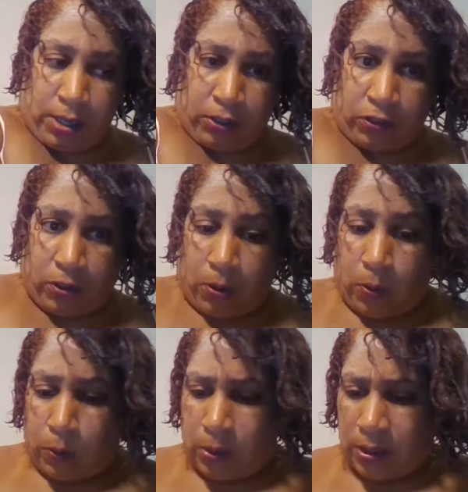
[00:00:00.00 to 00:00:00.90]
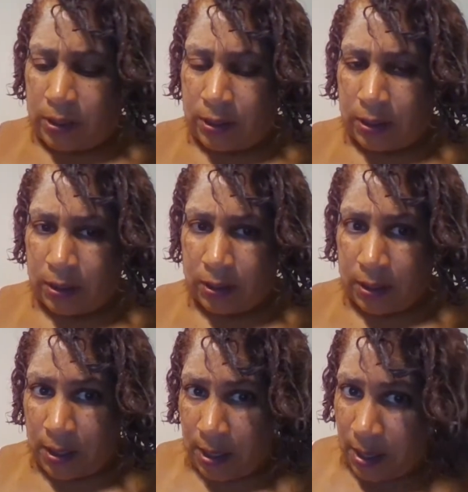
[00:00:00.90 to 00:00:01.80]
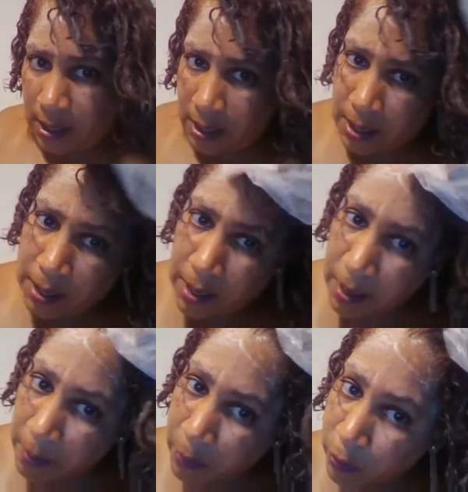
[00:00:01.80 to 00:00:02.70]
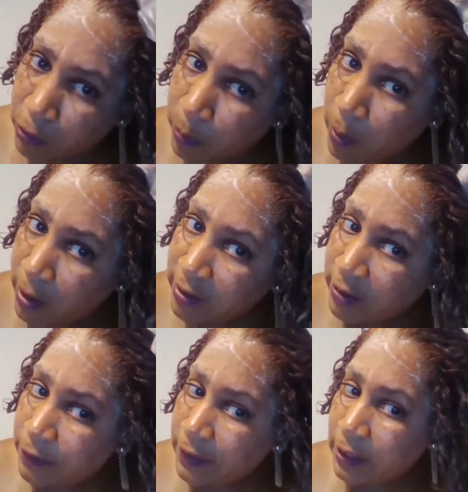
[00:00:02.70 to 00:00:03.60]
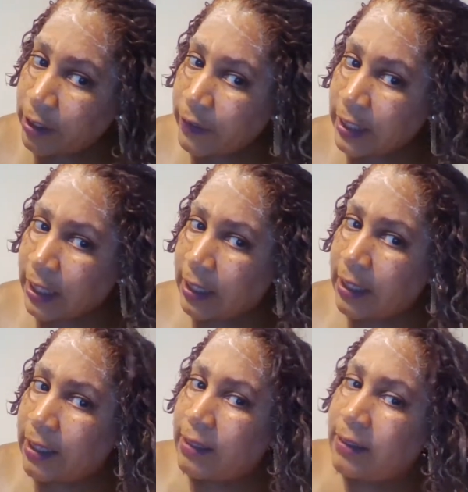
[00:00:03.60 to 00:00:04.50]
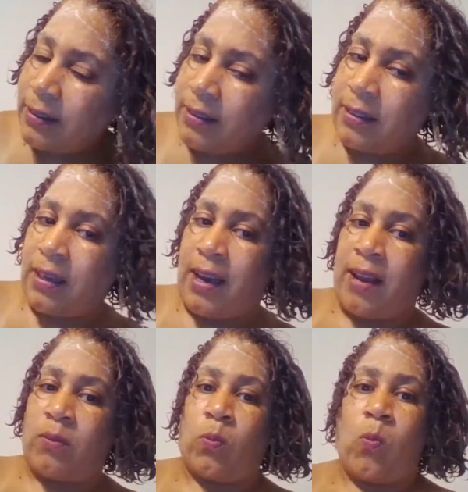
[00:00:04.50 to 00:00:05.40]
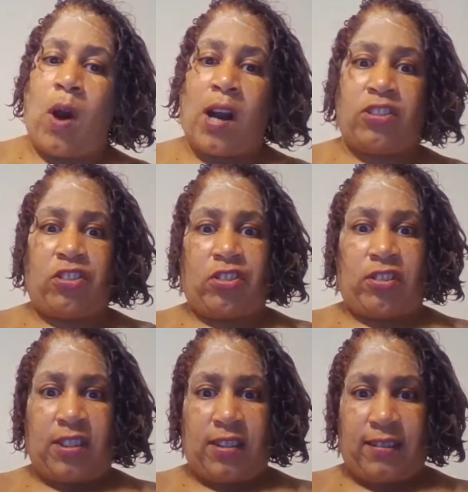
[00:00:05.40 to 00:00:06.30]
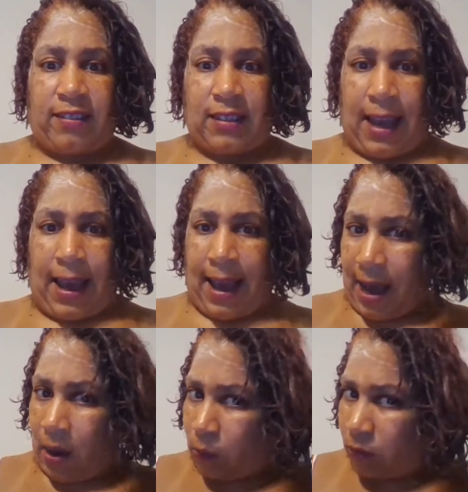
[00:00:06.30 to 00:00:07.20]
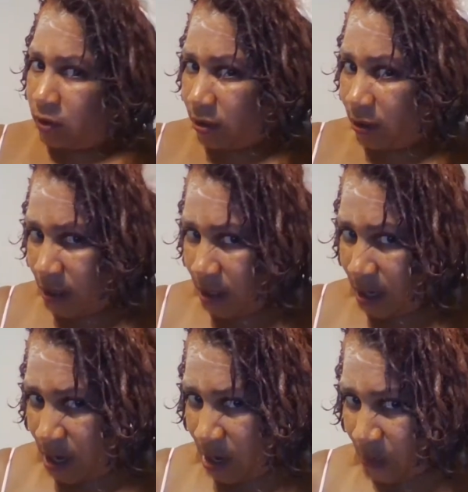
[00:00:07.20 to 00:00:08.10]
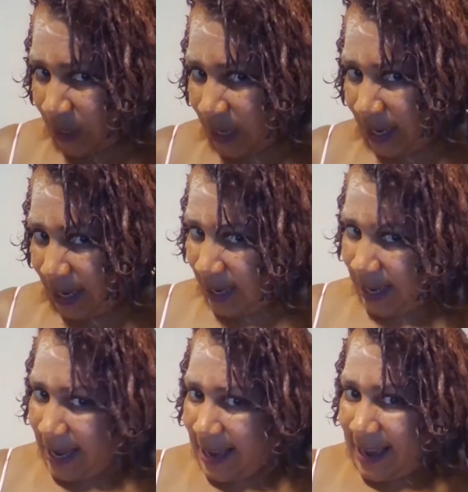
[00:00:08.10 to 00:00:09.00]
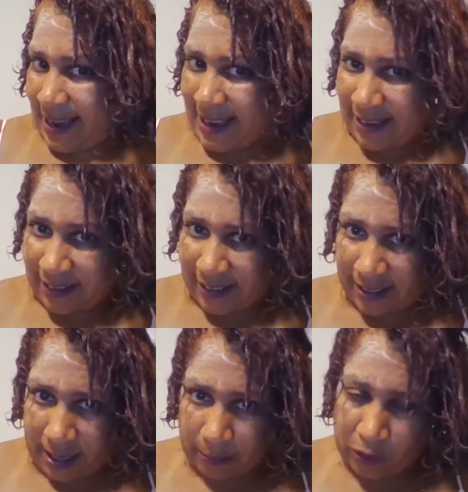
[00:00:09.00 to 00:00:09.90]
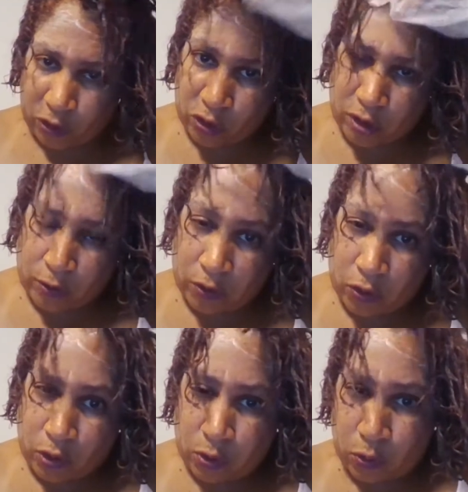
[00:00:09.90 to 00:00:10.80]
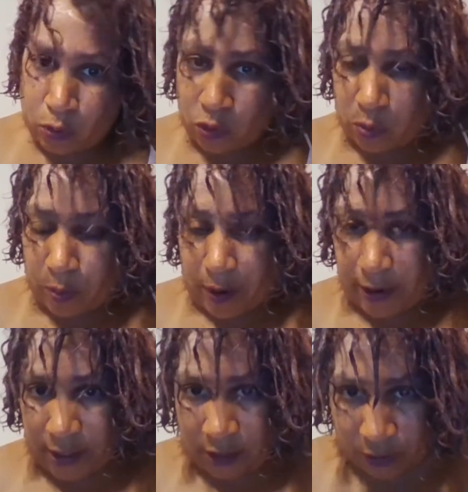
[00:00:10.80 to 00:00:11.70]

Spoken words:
So I'm going to pause the video again and wash this out, okay? And I'm just going to use probably,